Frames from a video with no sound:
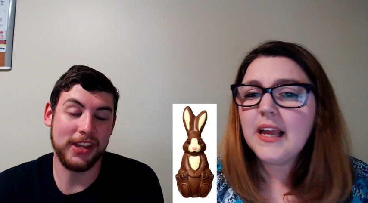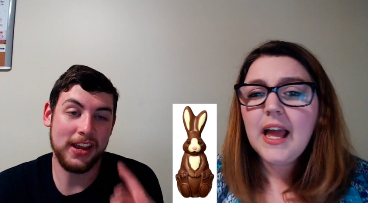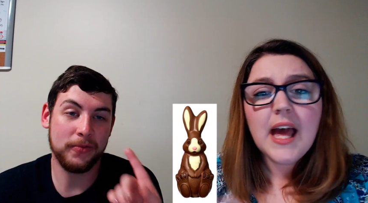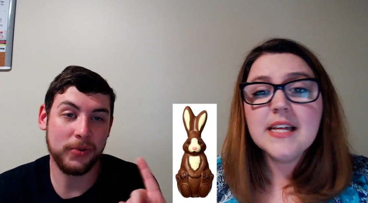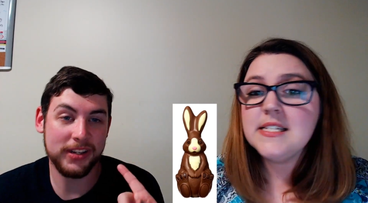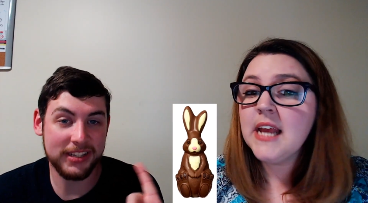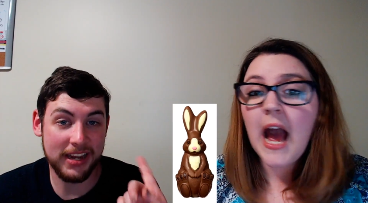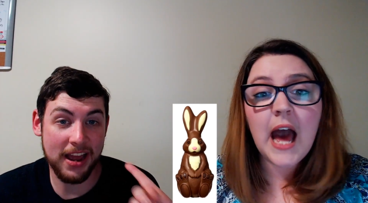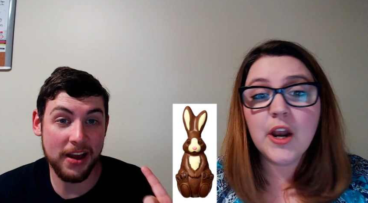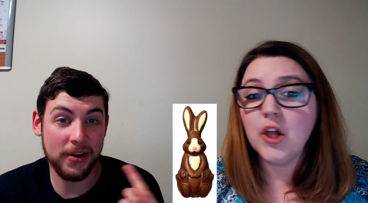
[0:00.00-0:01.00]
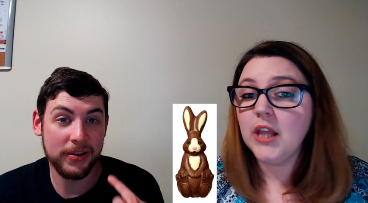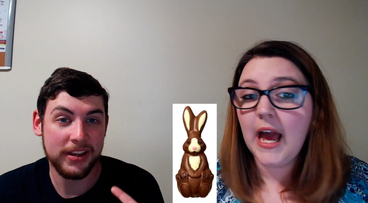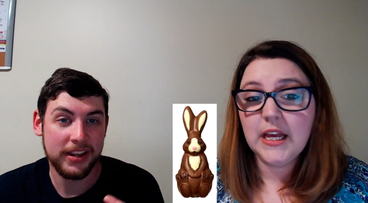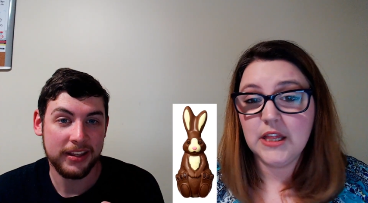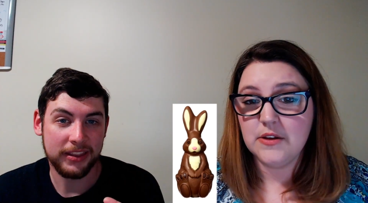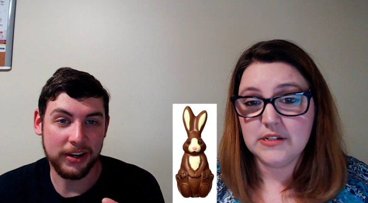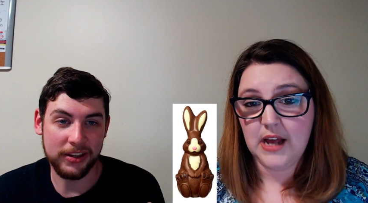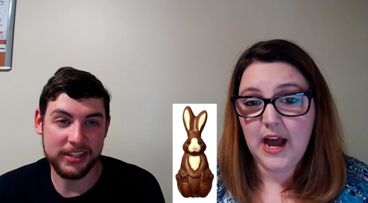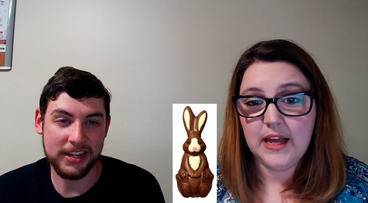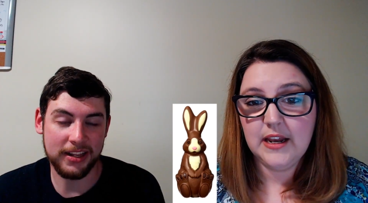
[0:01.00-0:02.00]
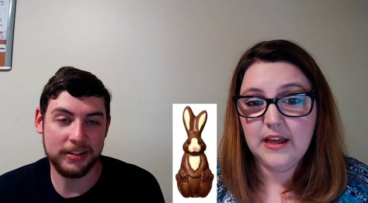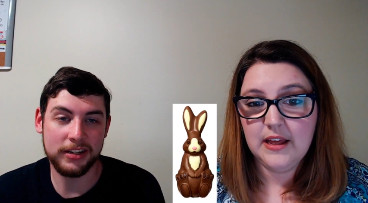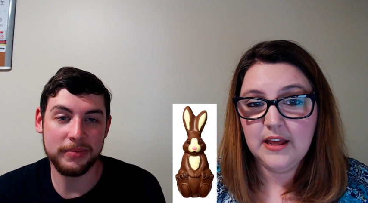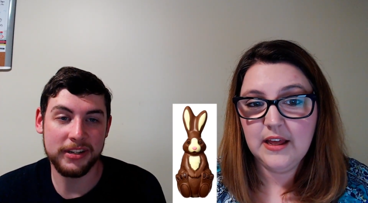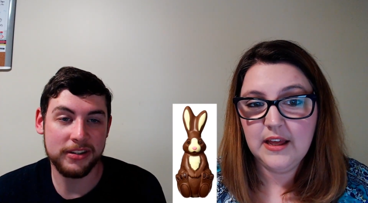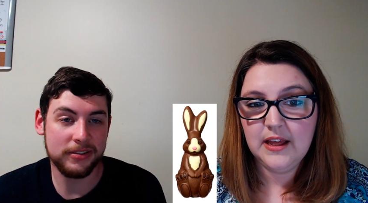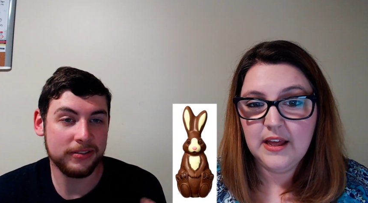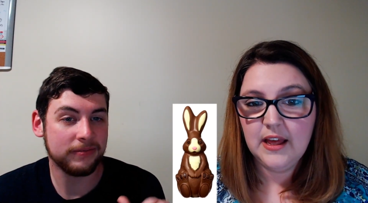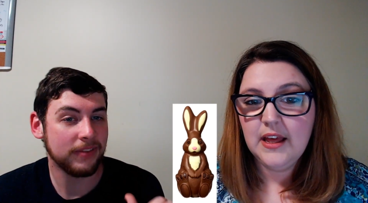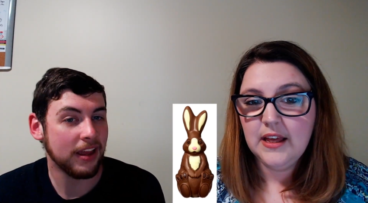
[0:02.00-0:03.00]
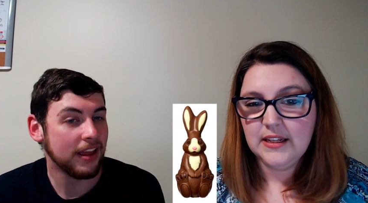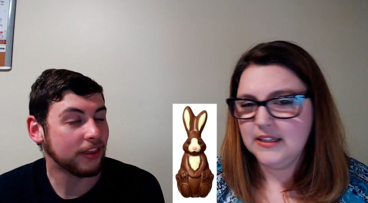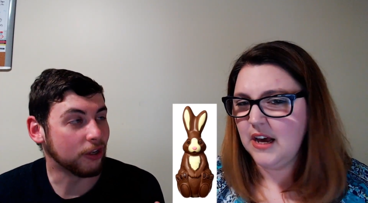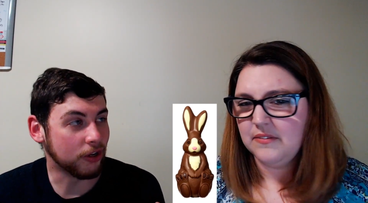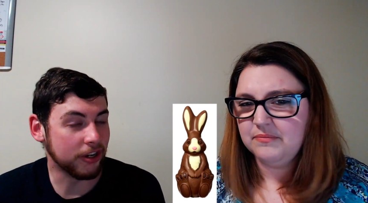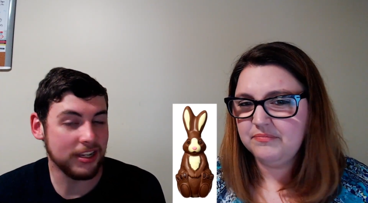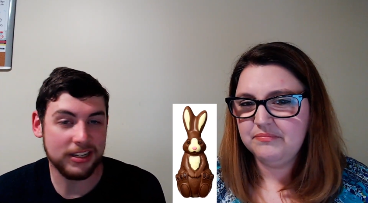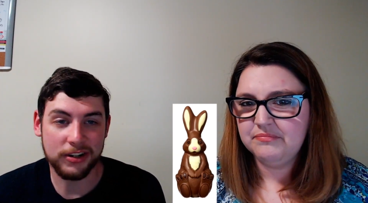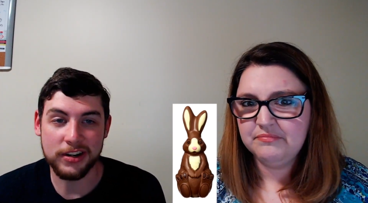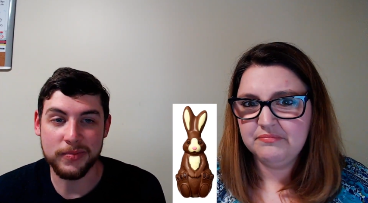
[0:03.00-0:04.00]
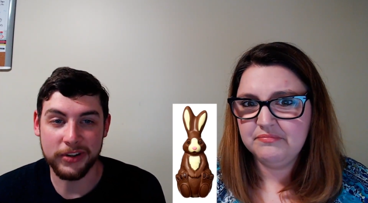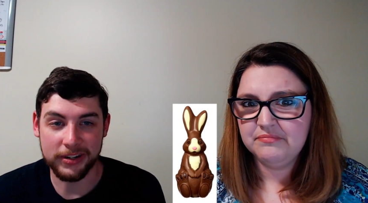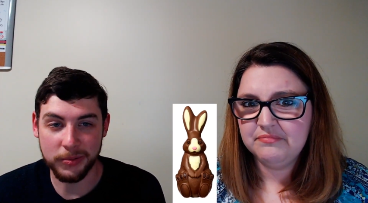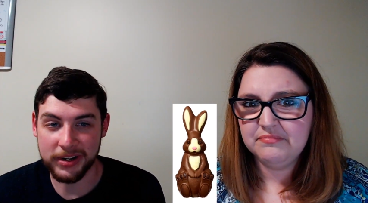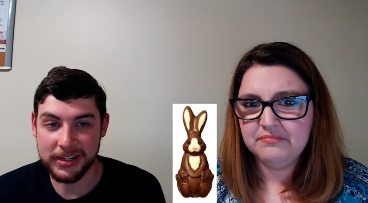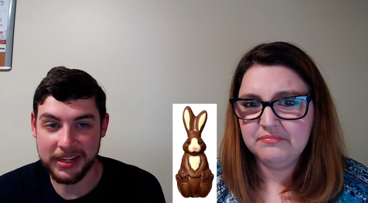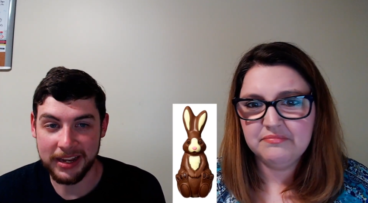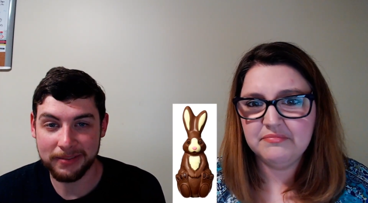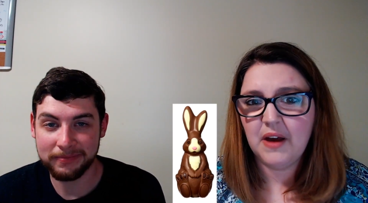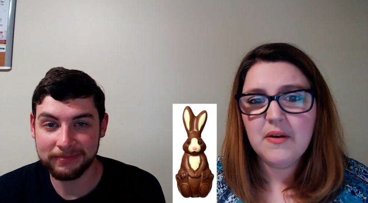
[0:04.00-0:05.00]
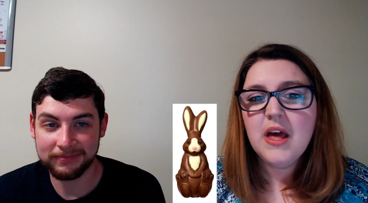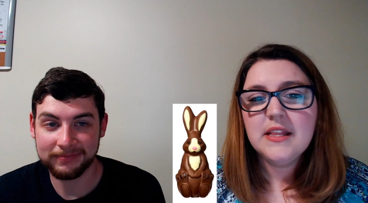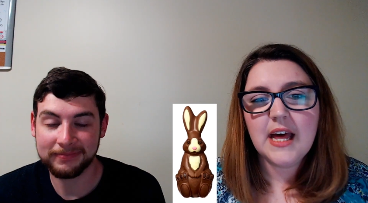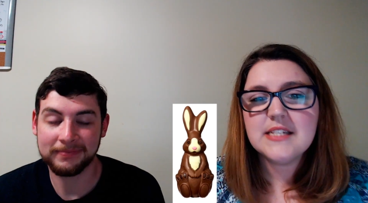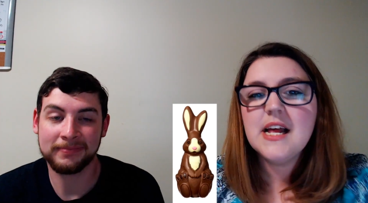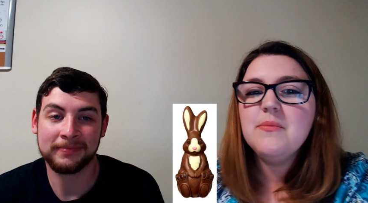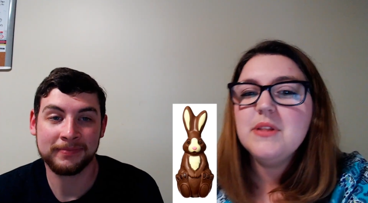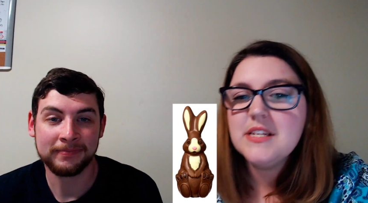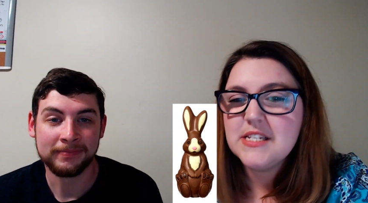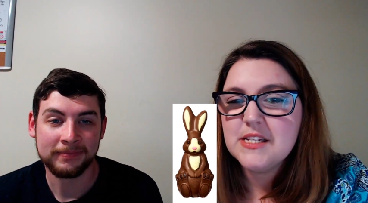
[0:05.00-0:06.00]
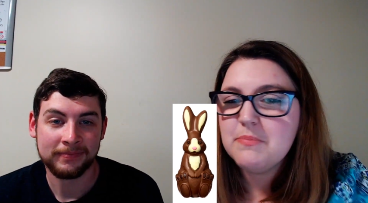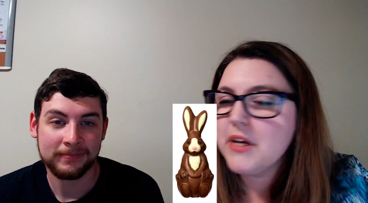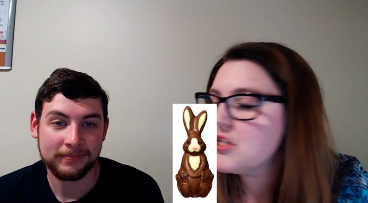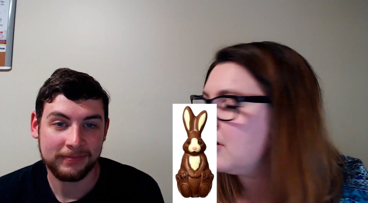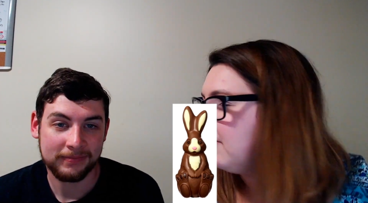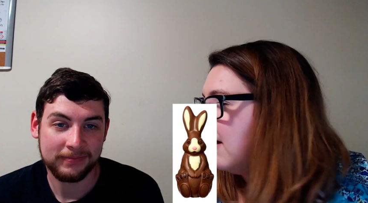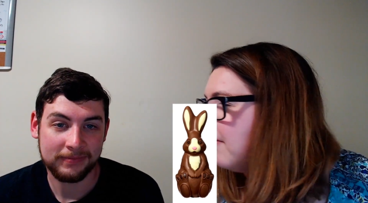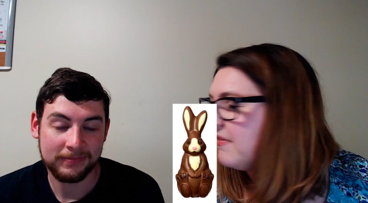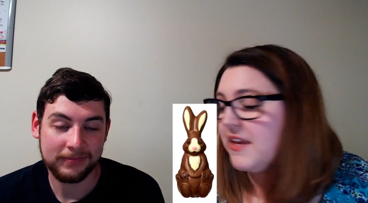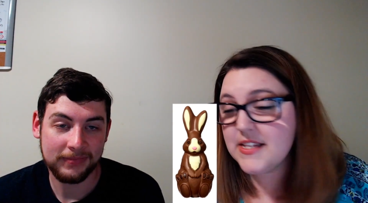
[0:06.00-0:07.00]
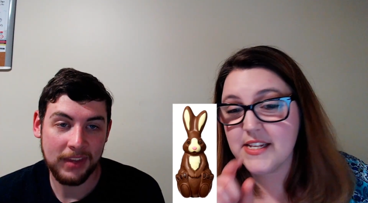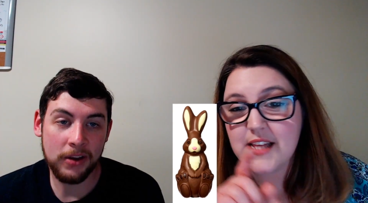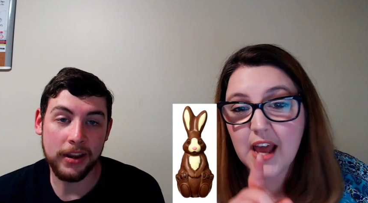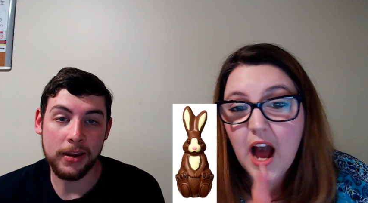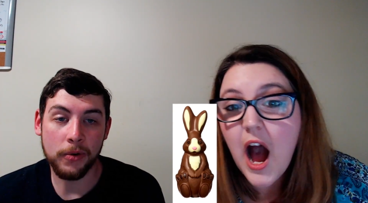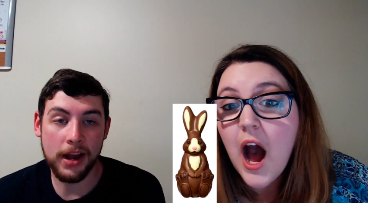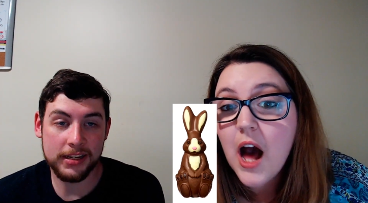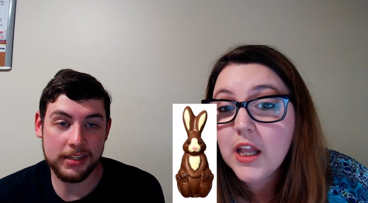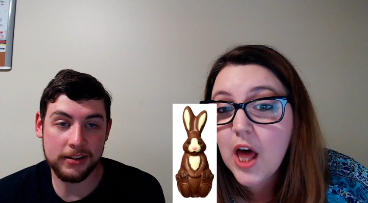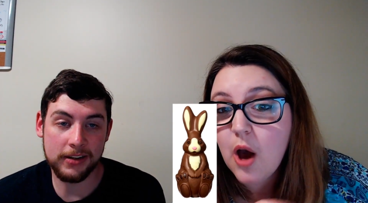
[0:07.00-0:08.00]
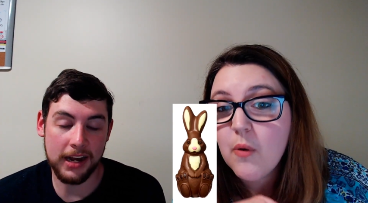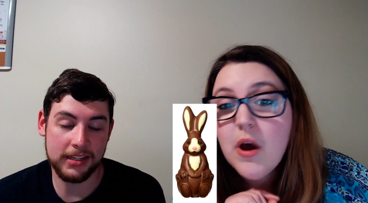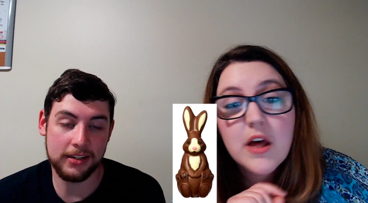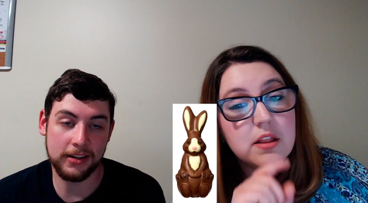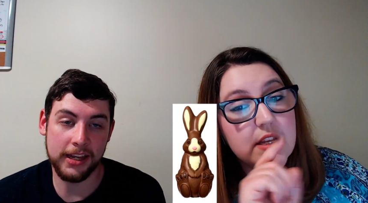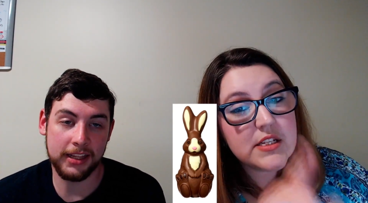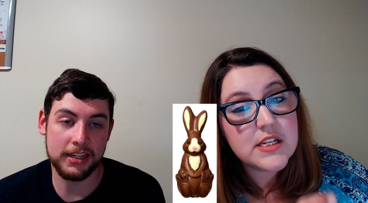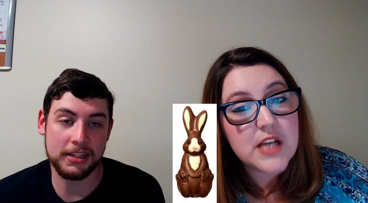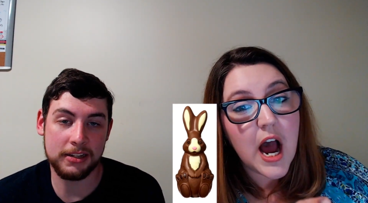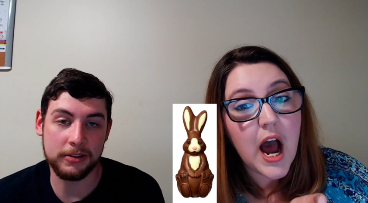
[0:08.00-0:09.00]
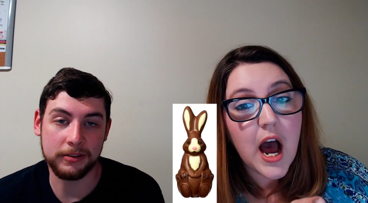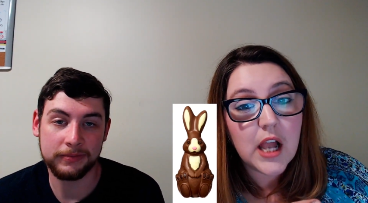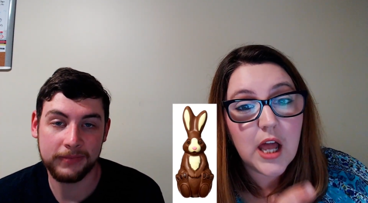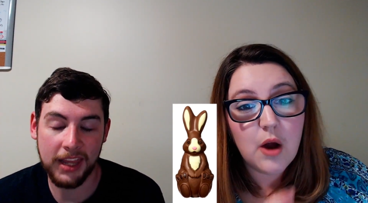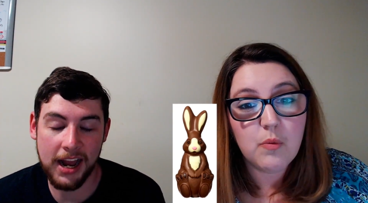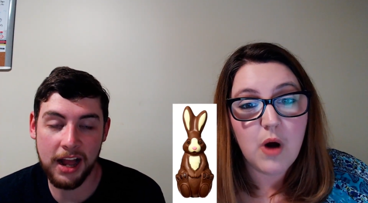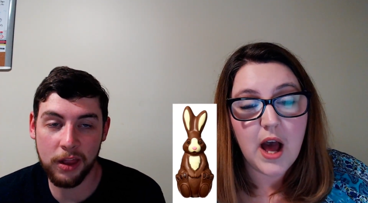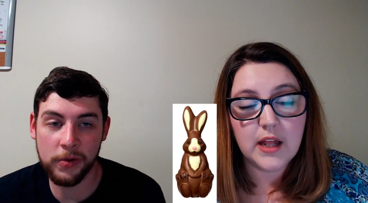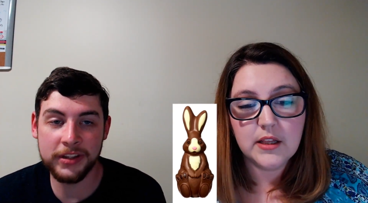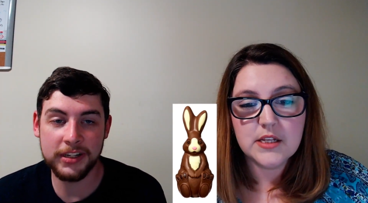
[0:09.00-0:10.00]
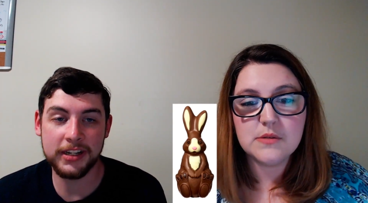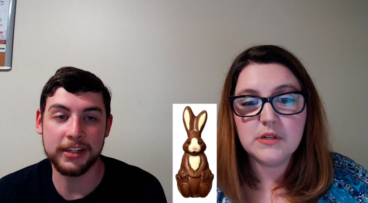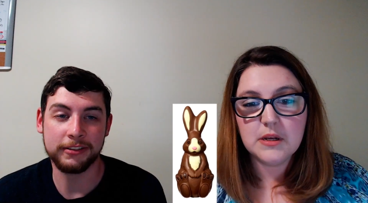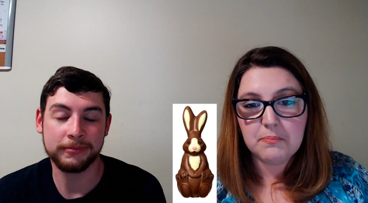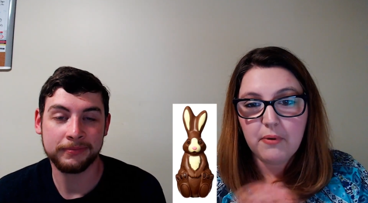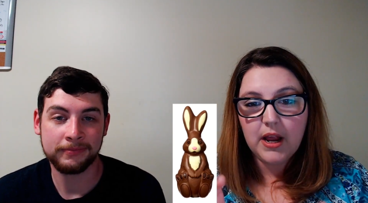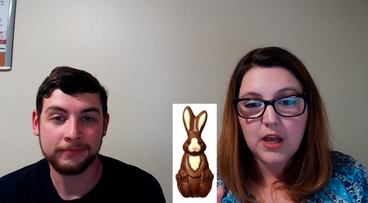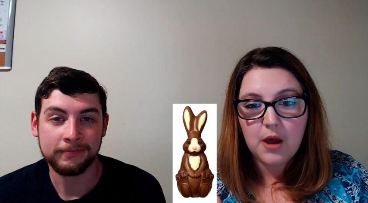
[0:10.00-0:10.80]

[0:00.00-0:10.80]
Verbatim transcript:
Speaker 1: They have ones. See, now. I don't like this. They're kind. the solid two dimensional. No. The cookies and cream one is where it's at.
Speaker 2: No, that's not what this is a picture of though. This is okay. well, hollow. I still I still like this, this is Hollow the hollow one. ones. This one good. you break